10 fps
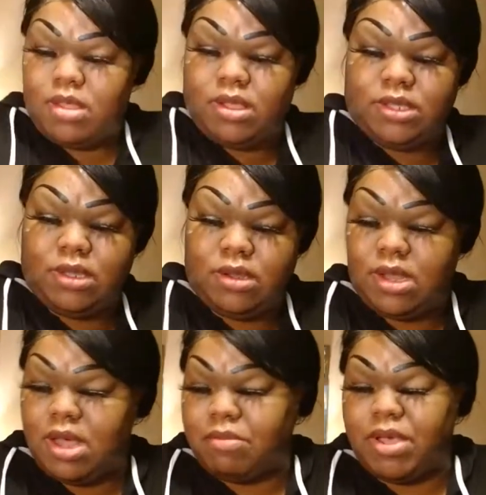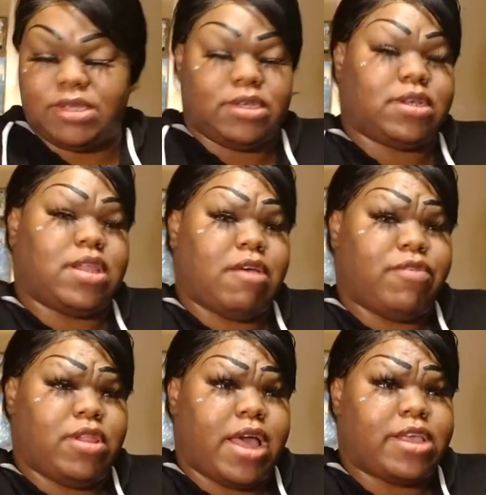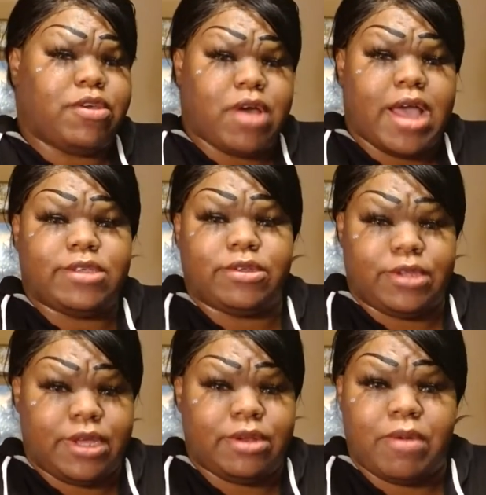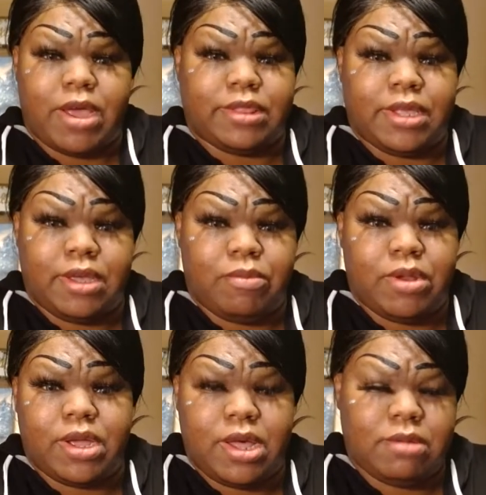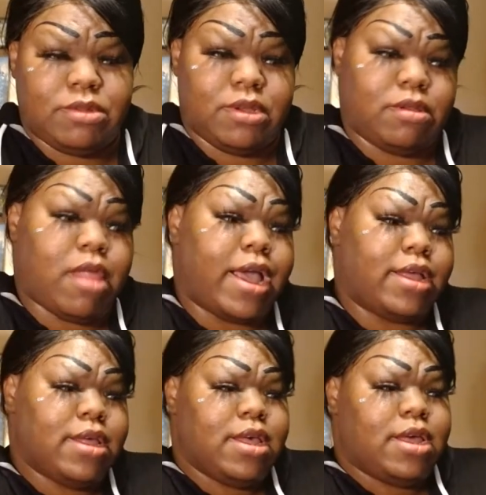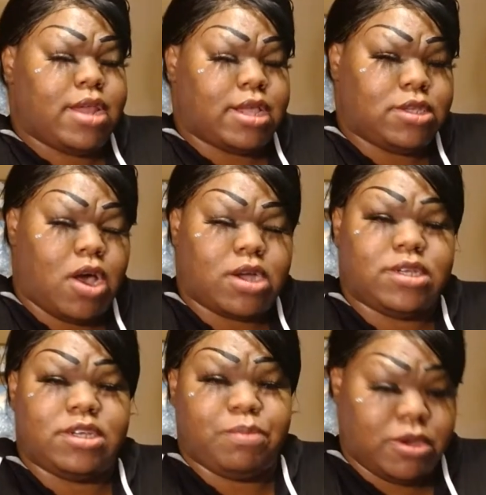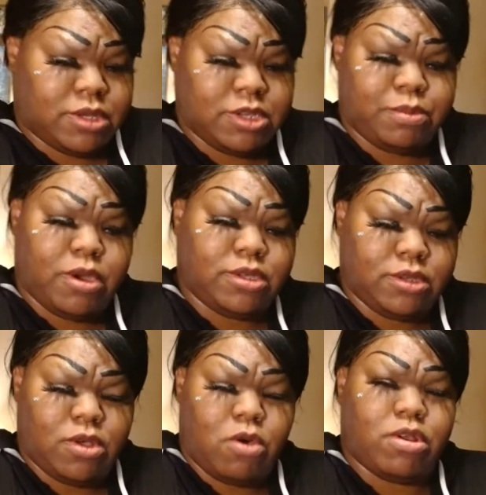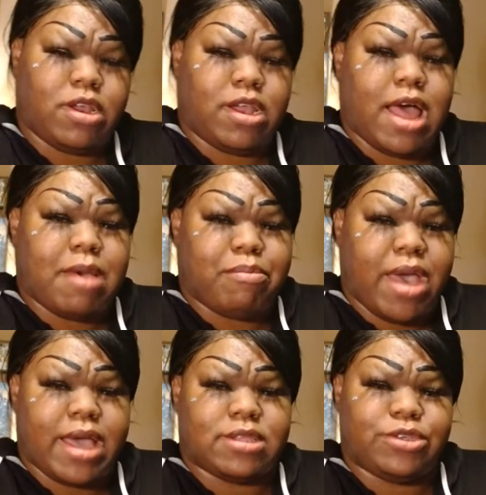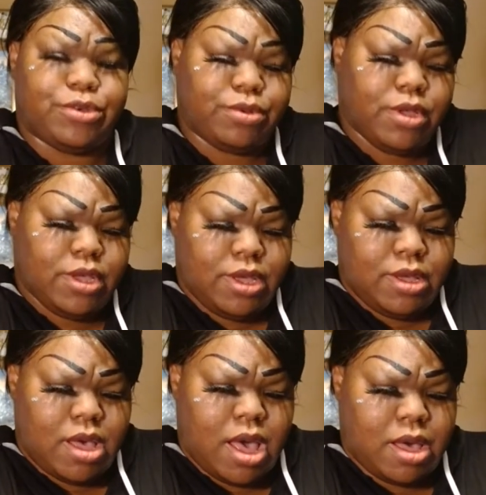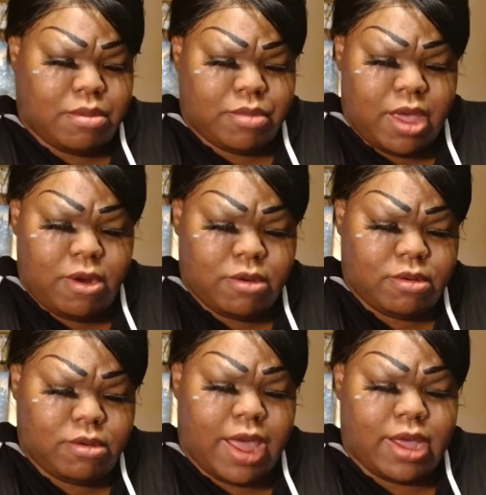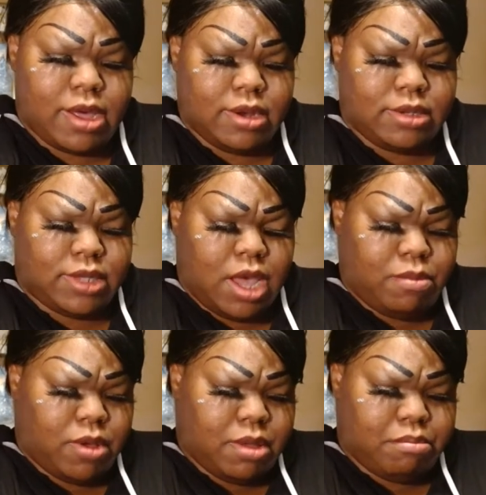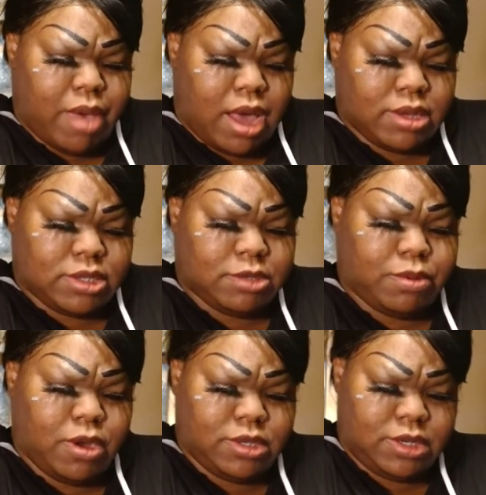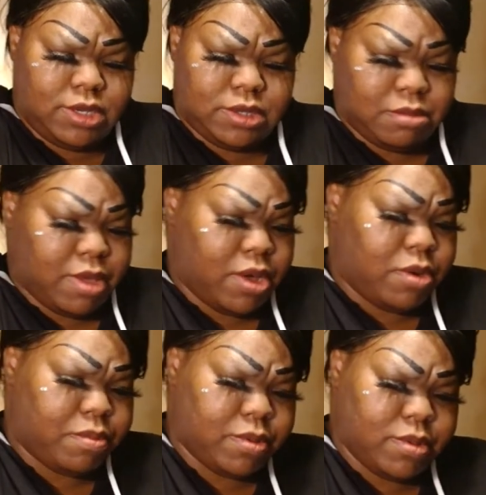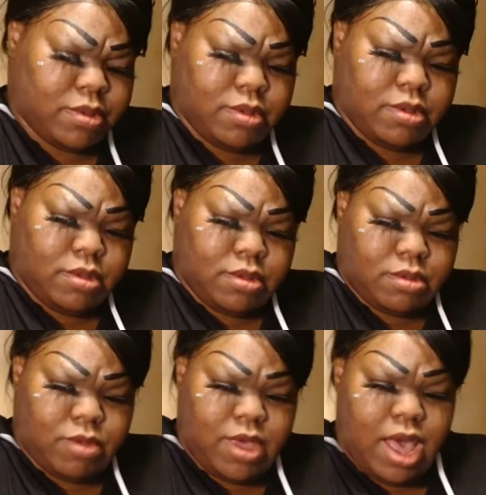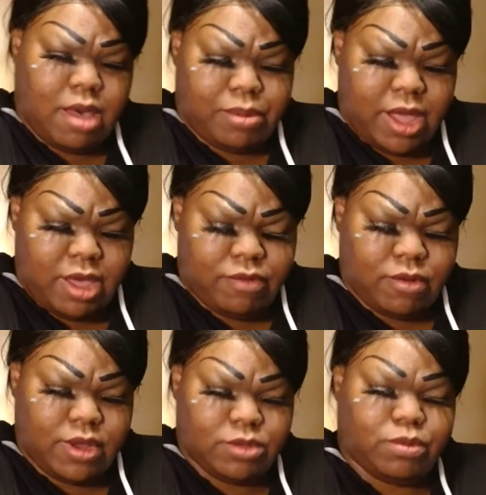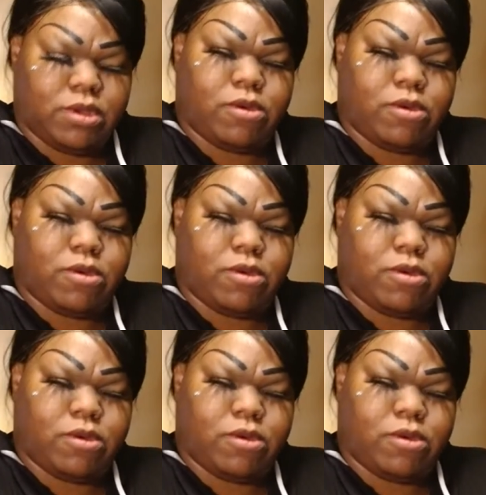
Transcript: Let's see the love message because I feel like you guys did the right thing when it comes to like not talking to this person. This person is holding a lot back too. Um, they are like unstable, unbalanced. This person needs some help we have playfulness,